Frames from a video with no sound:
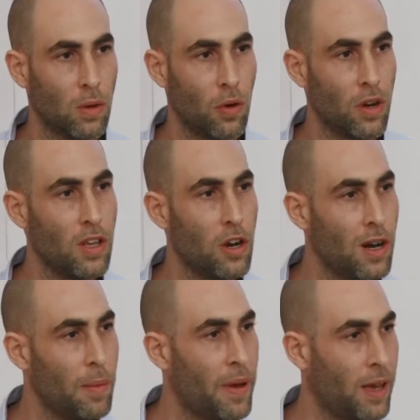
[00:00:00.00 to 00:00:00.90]
on a
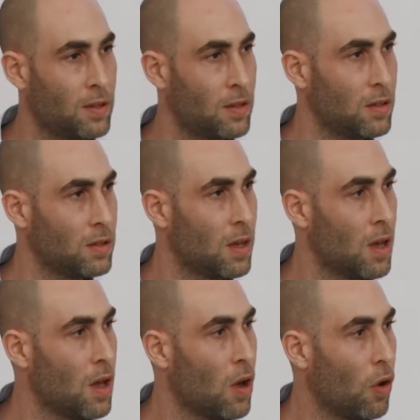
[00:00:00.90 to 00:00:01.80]
yearly basis,
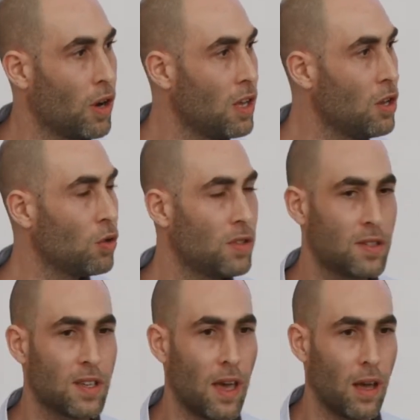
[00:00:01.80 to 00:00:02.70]
on a huge
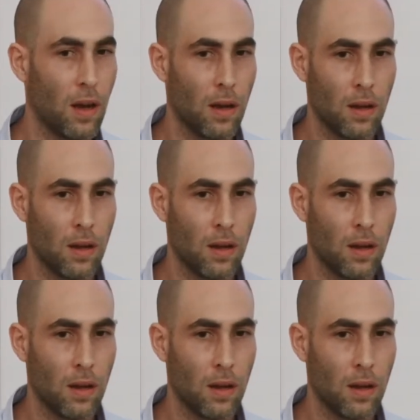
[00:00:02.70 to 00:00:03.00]
scale.